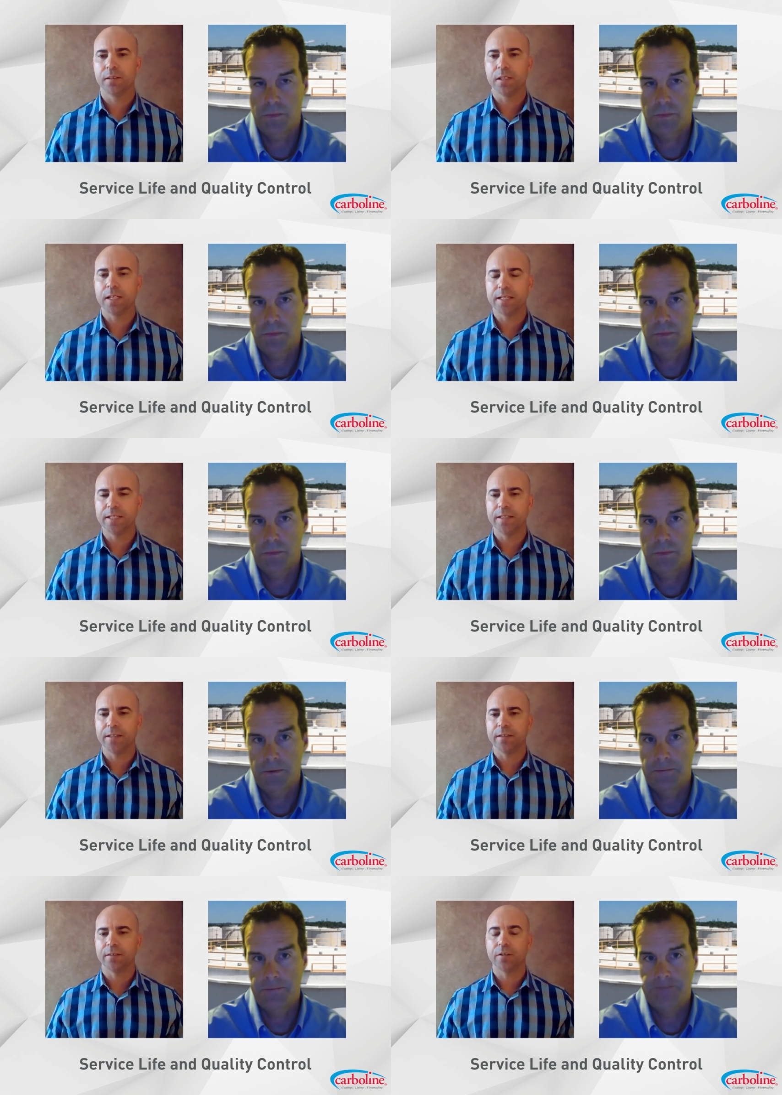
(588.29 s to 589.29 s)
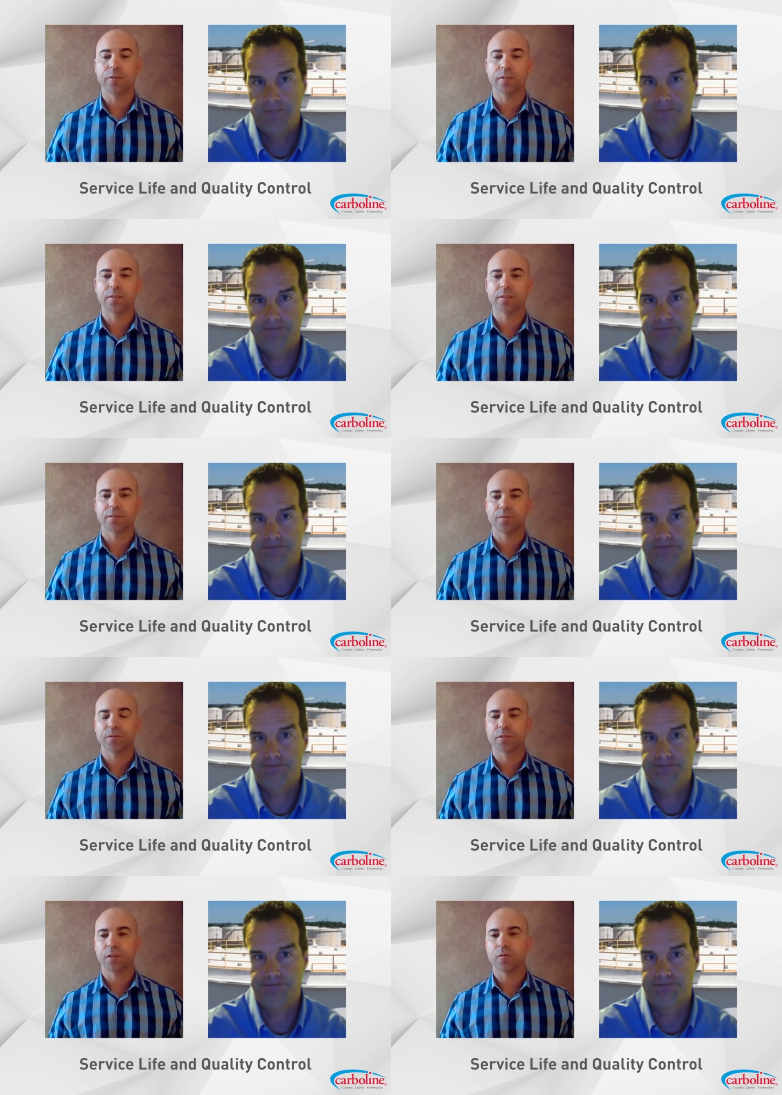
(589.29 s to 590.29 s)
Speaker 1: the lining and coating systems
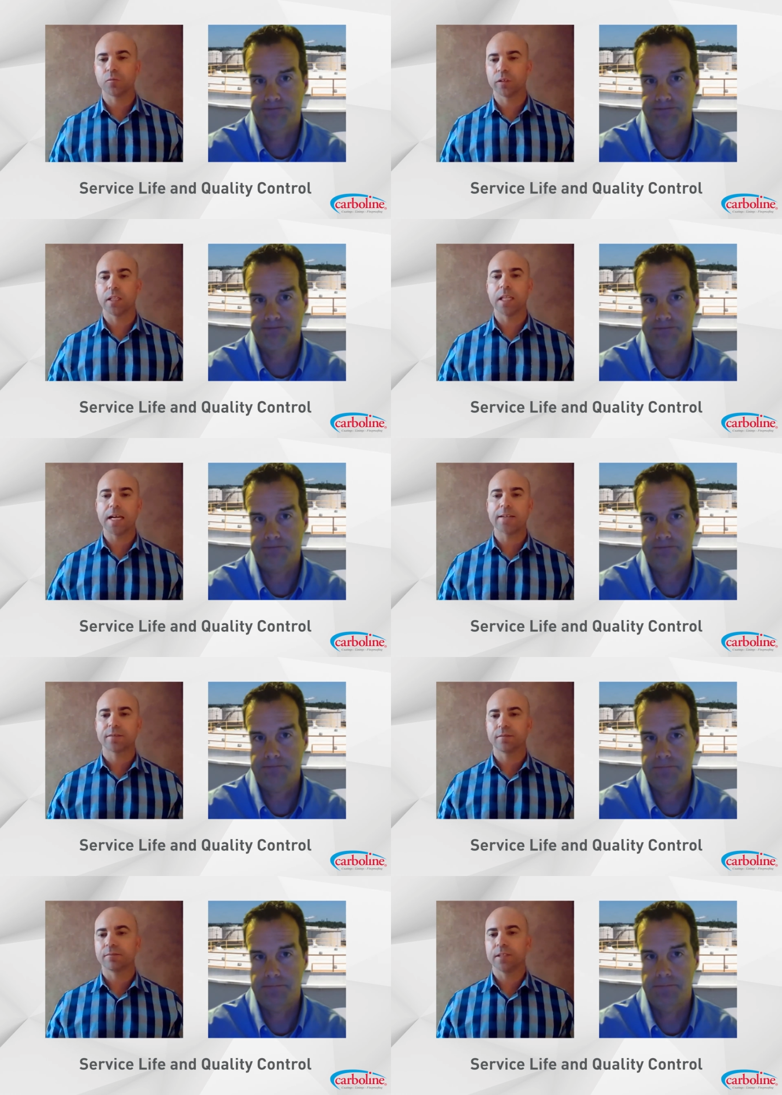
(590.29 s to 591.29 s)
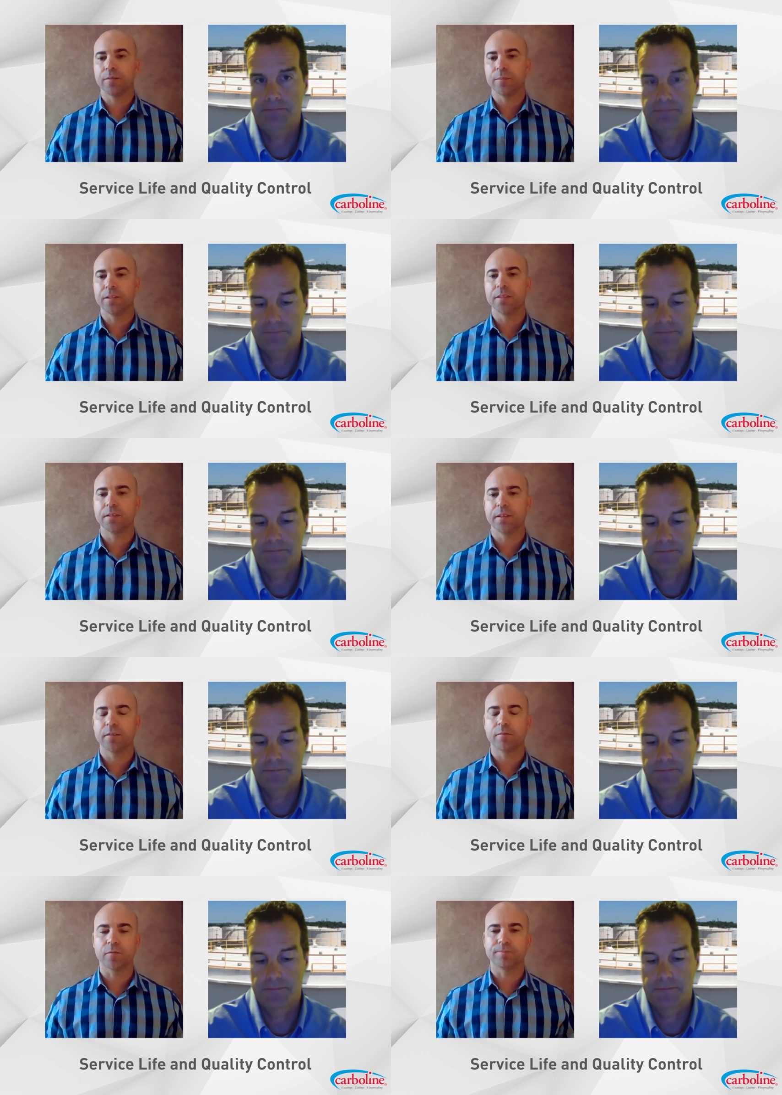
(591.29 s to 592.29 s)
installed were going to last the recommended
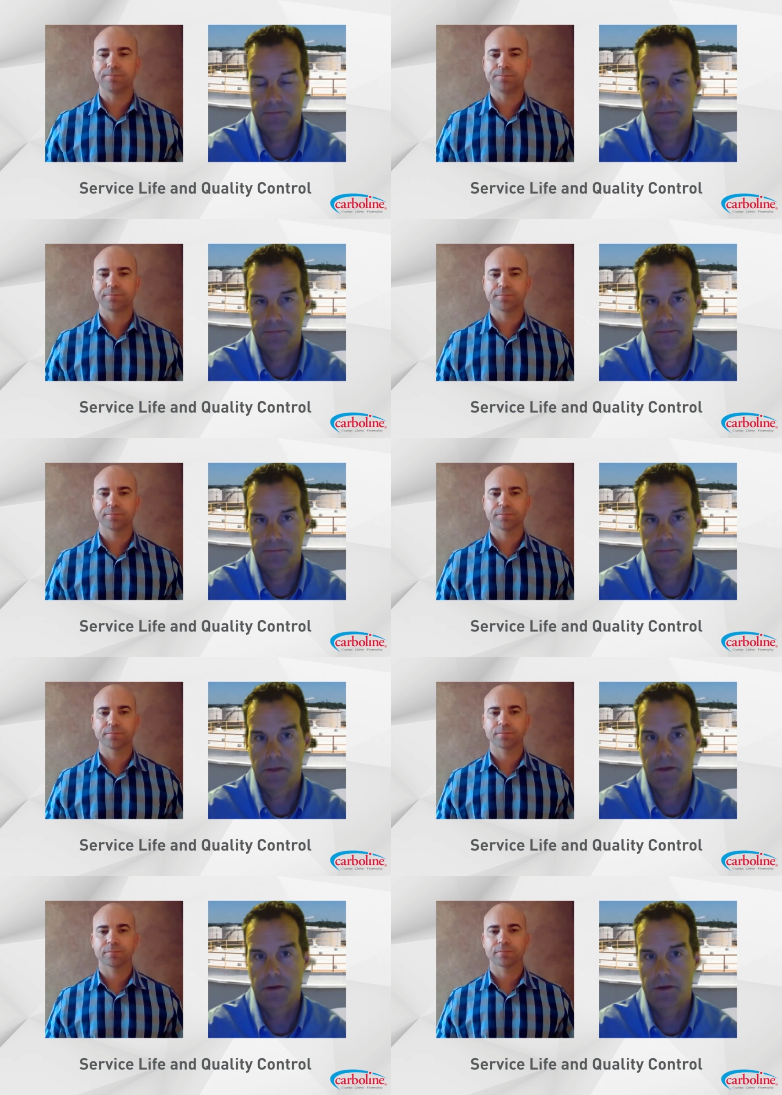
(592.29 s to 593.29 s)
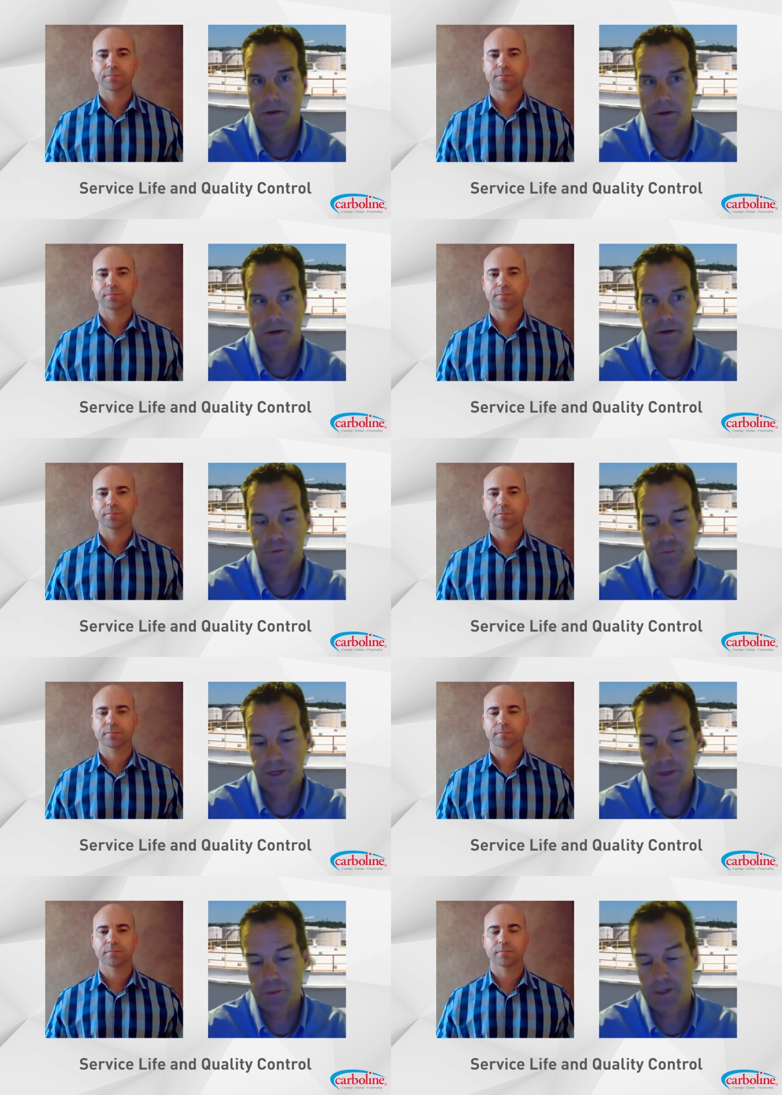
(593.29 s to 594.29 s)
interval?
Speaker 2: Great
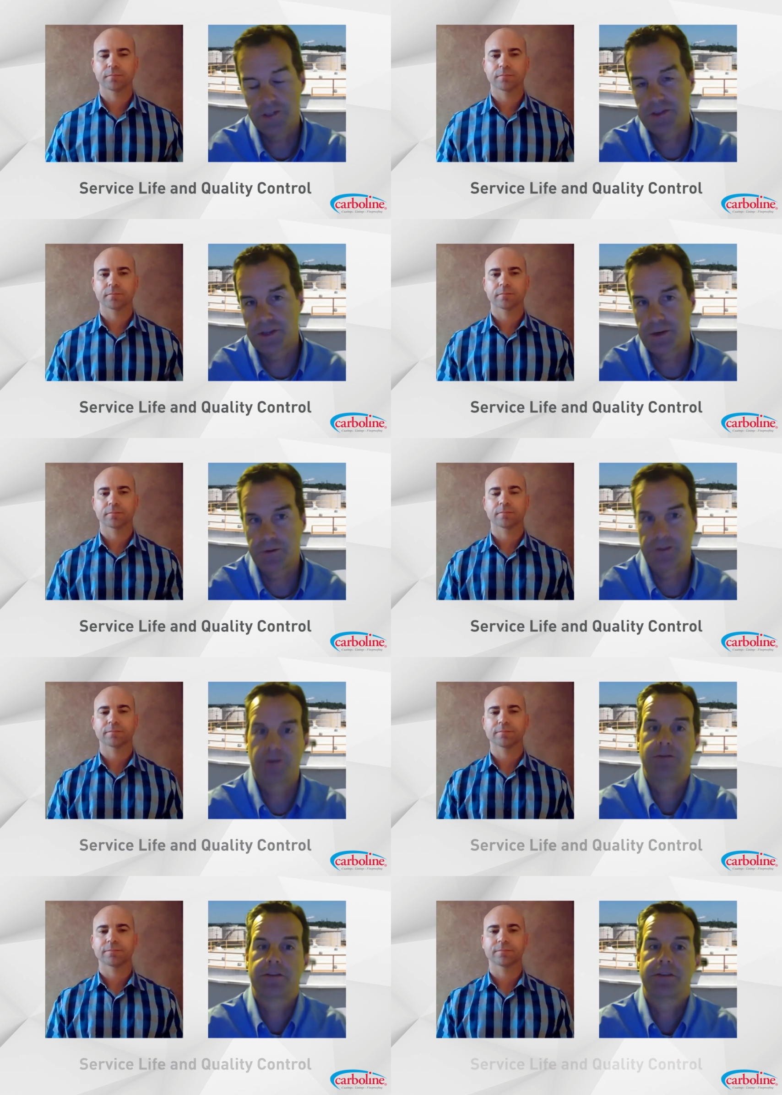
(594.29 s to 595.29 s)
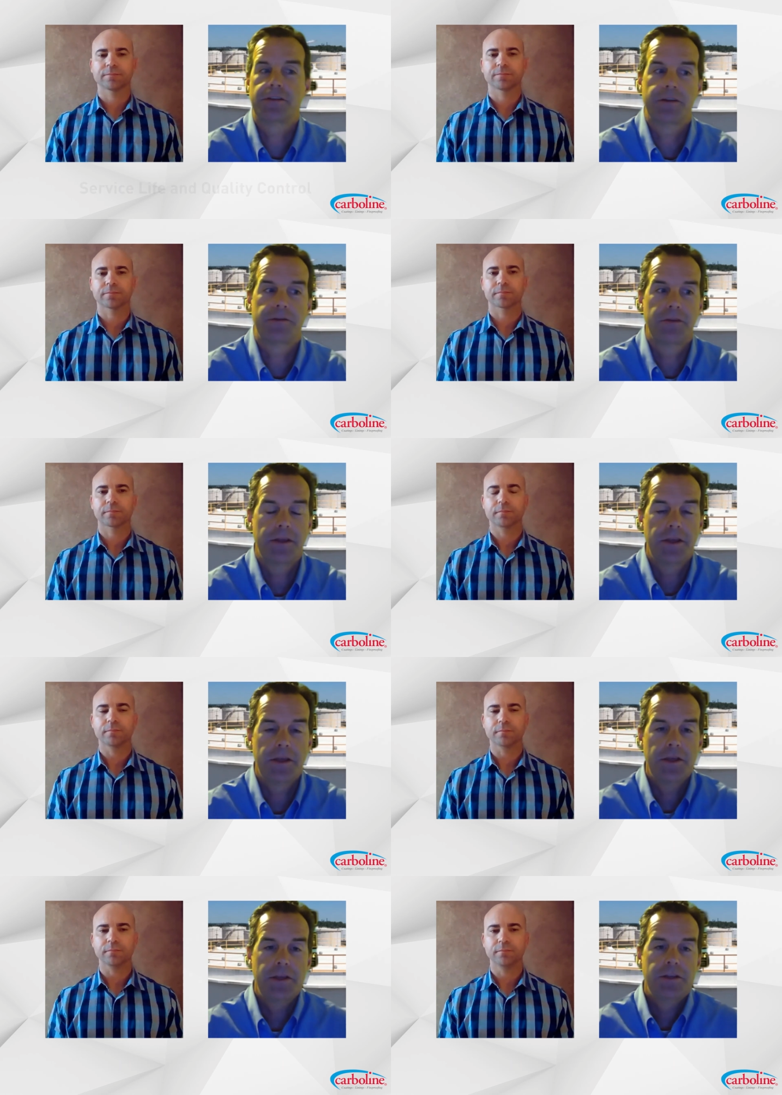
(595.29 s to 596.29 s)
question there on service life.
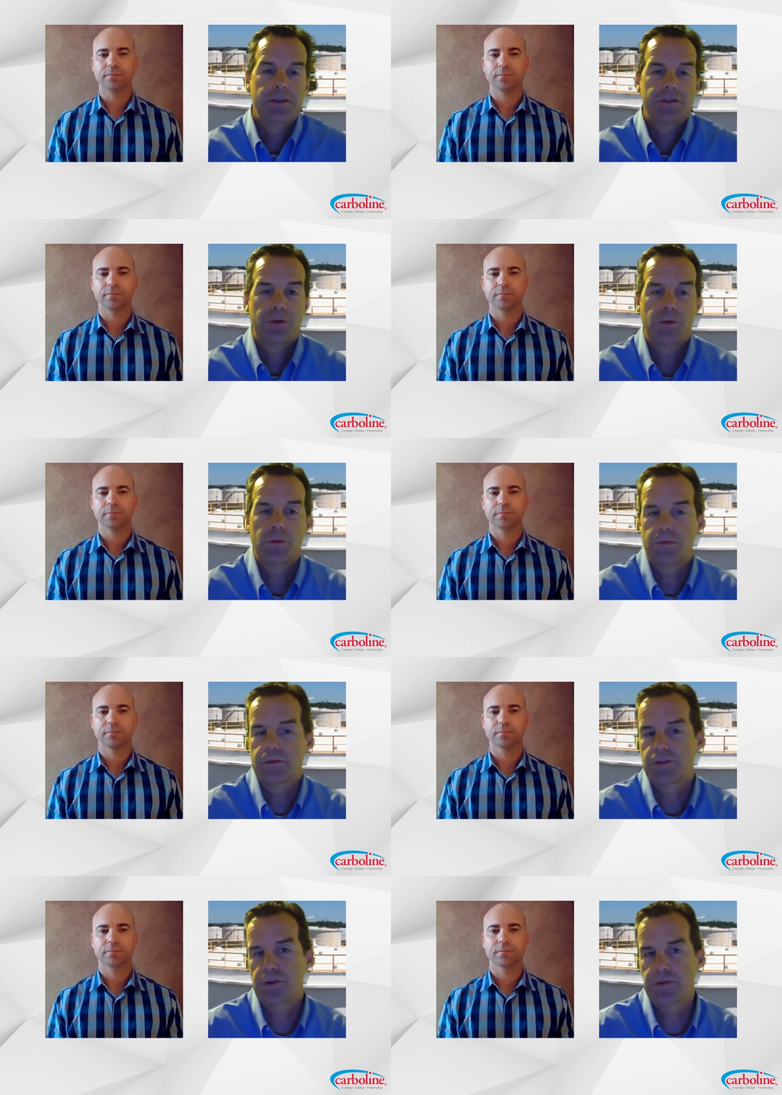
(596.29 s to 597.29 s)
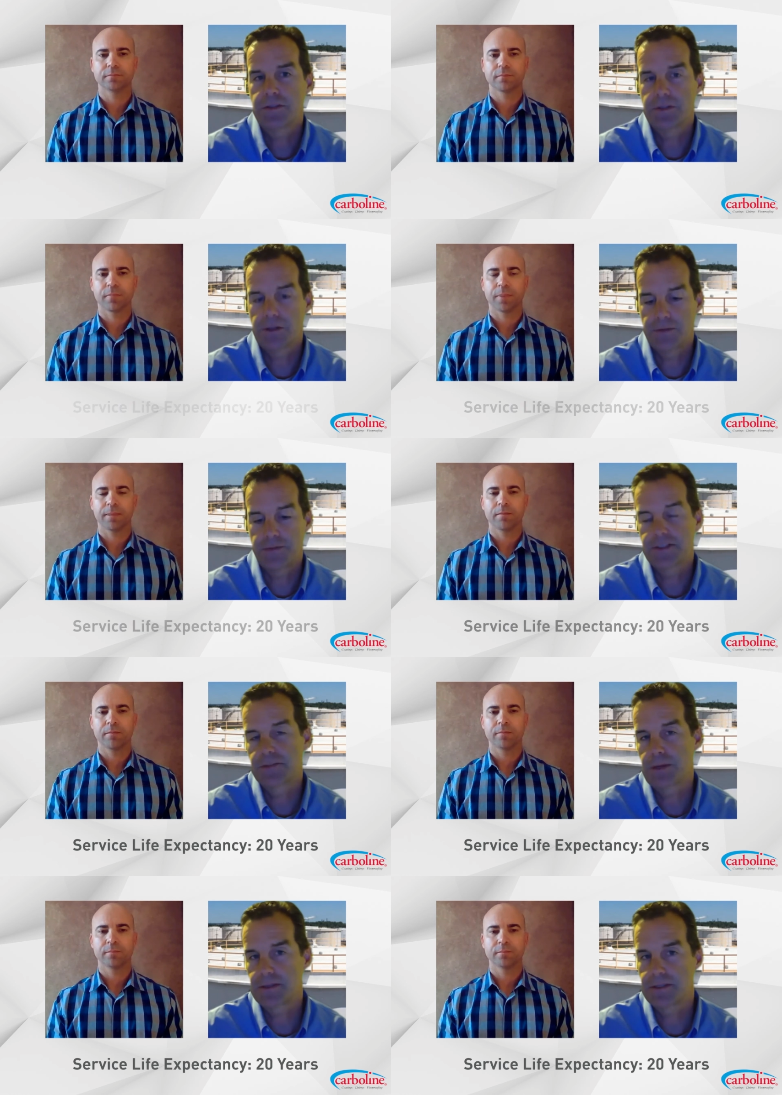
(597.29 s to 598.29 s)
So service life
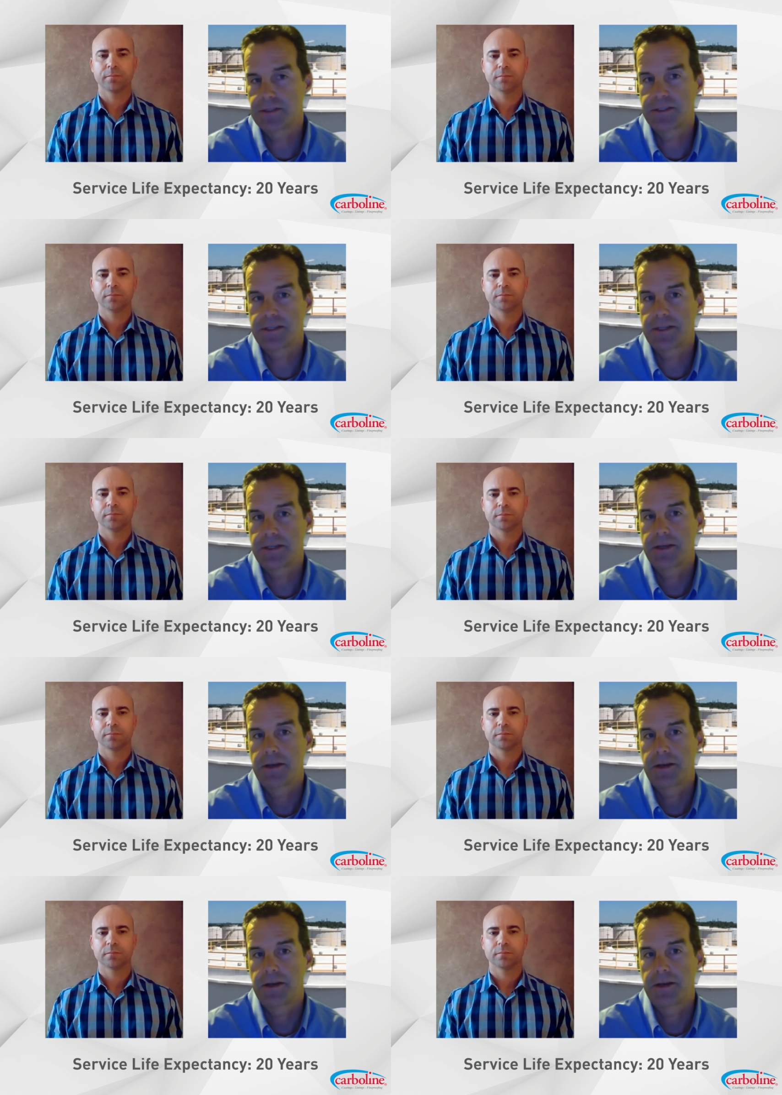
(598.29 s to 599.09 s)
expectancy